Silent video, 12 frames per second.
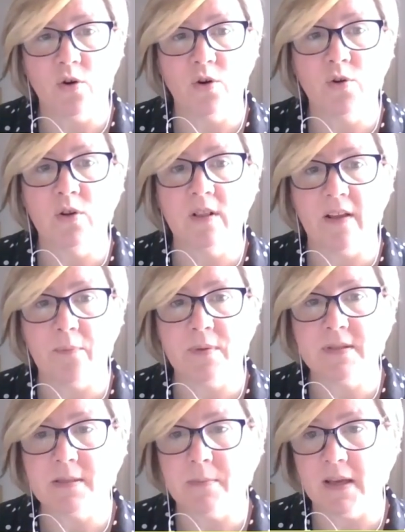or who live
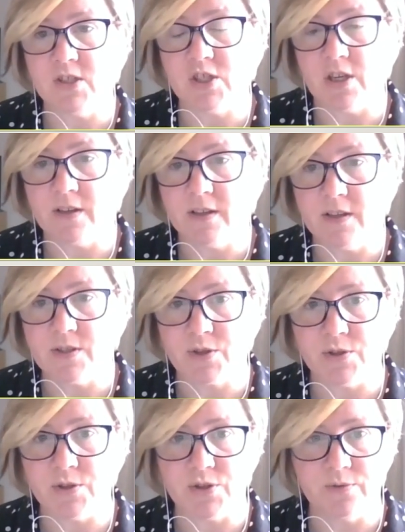with dementia is
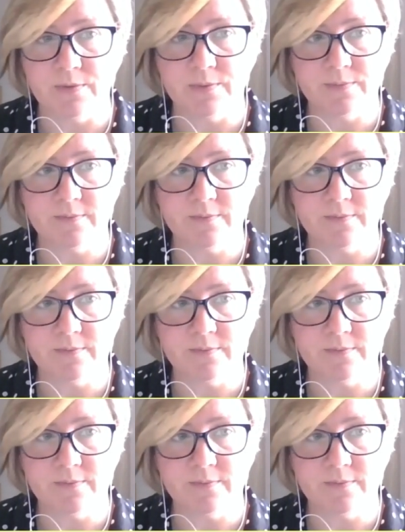crucial.